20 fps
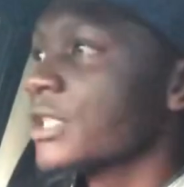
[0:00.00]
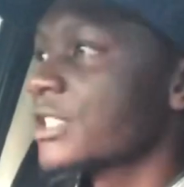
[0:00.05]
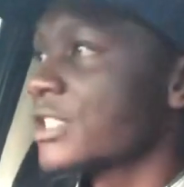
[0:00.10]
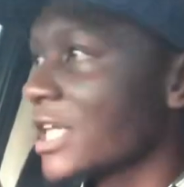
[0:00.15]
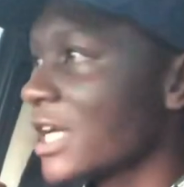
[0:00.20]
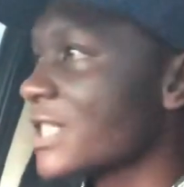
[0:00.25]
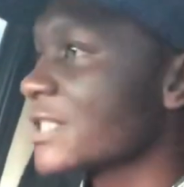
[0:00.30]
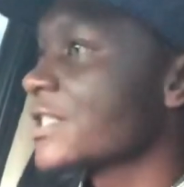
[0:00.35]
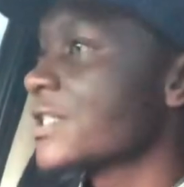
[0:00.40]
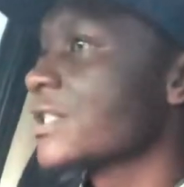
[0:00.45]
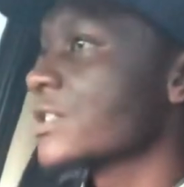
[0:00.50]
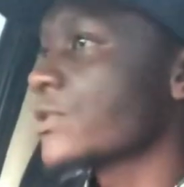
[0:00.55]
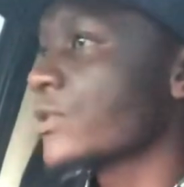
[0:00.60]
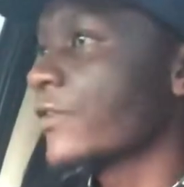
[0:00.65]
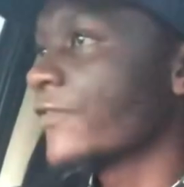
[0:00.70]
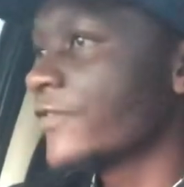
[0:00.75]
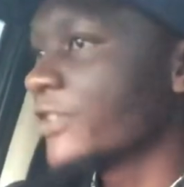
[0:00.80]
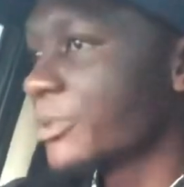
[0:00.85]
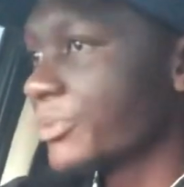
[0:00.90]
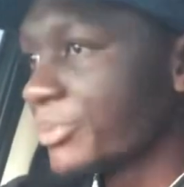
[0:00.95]
chances
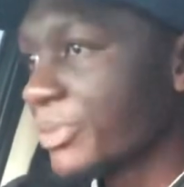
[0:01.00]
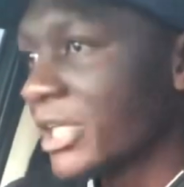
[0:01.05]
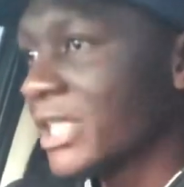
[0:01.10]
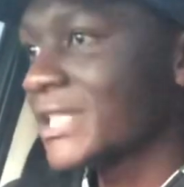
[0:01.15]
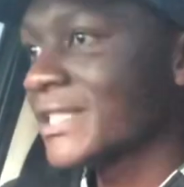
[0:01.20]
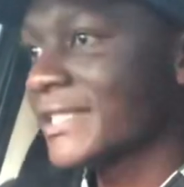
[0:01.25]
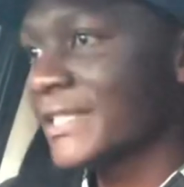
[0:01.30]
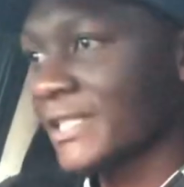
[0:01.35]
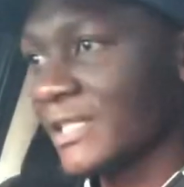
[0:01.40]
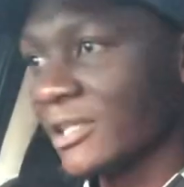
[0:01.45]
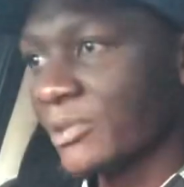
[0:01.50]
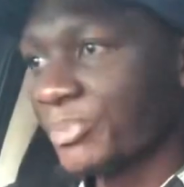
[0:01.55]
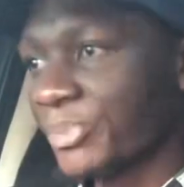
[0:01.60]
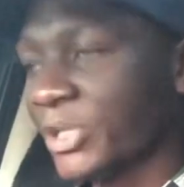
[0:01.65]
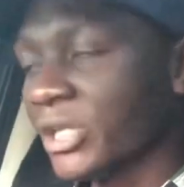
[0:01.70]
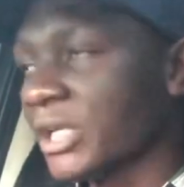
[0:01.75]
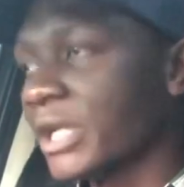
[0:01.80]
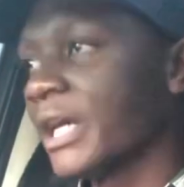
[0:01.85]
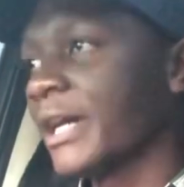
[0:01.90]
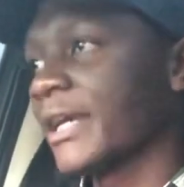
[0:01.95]
of the belt
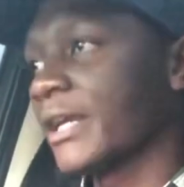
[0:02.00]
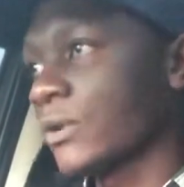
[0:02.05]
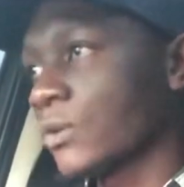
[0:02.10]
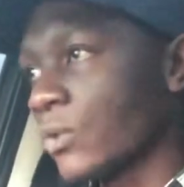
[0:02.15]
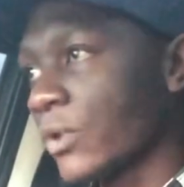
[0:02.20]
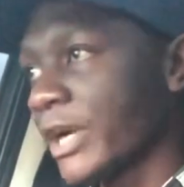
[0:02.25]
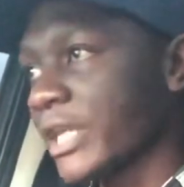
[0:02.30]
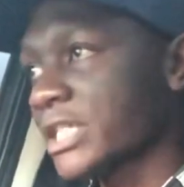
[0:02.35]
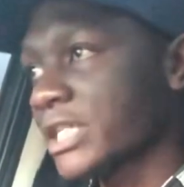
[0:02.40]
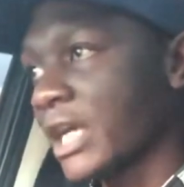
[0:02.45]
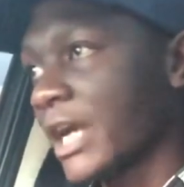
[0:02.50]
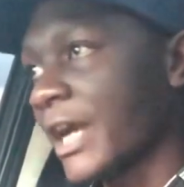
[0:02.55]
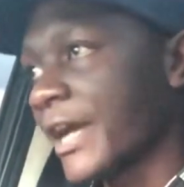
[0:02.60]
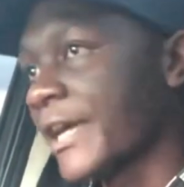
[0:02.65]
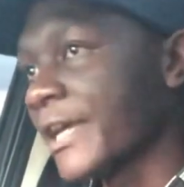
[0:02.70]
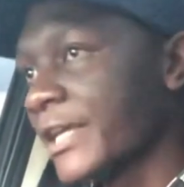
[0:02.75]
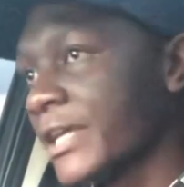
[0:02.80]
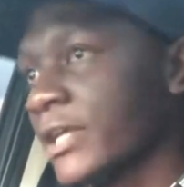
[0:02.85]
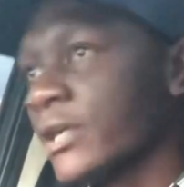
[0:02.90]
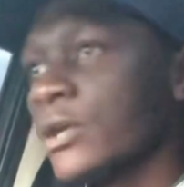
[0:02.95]
slipping are quite
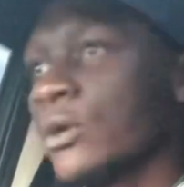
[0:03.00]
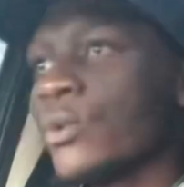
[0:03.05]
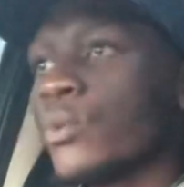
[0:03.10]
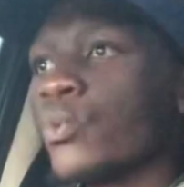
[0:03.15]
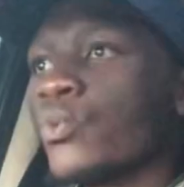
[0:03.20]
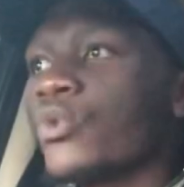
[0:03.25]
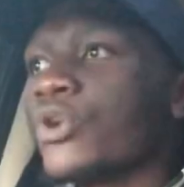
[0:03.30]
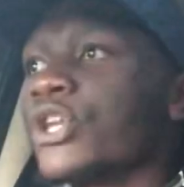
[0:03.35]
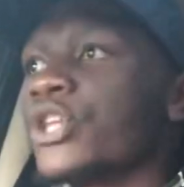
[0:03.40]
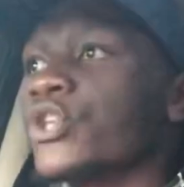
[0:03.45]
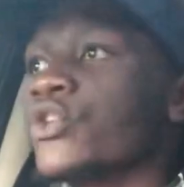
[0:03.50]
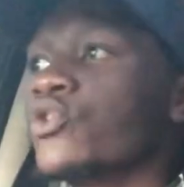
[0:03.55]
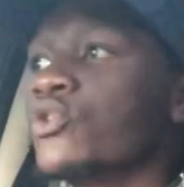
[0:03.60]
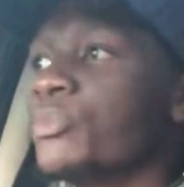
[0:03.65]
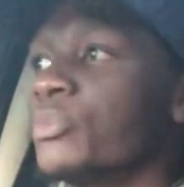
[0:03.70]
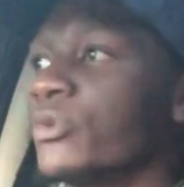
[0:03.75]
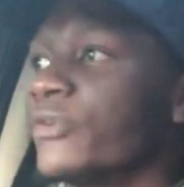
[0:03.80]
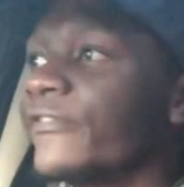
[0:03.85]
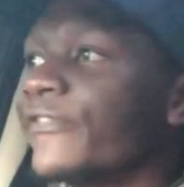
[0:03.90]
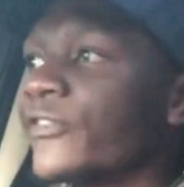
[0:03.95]
high when you
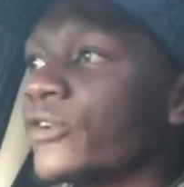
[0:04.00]
move